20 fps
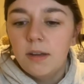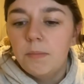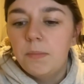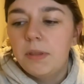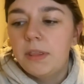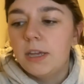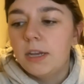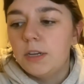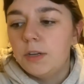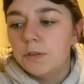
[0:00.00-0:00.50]

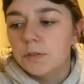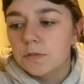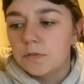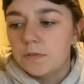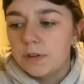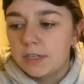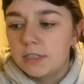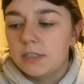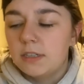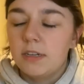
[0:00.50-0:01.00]
But then you
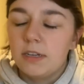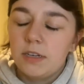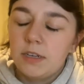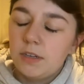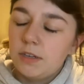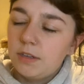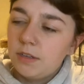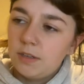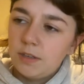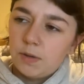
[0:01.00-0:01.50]
reflected
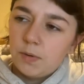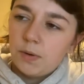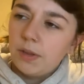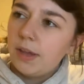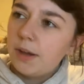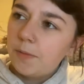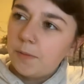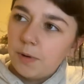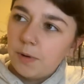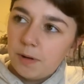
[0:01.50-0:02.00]
and you were
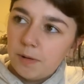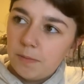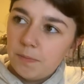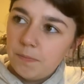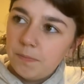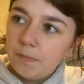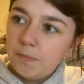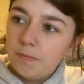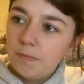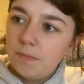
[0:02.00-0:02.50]
like, well,
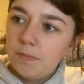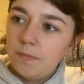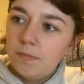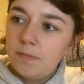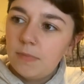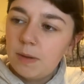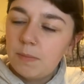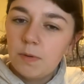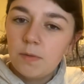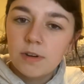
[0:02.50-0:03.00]

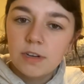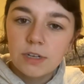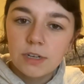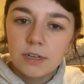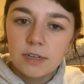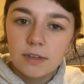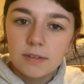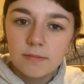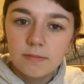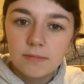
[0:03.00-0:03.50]
maybe we
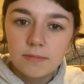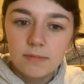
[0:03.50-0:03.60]
should,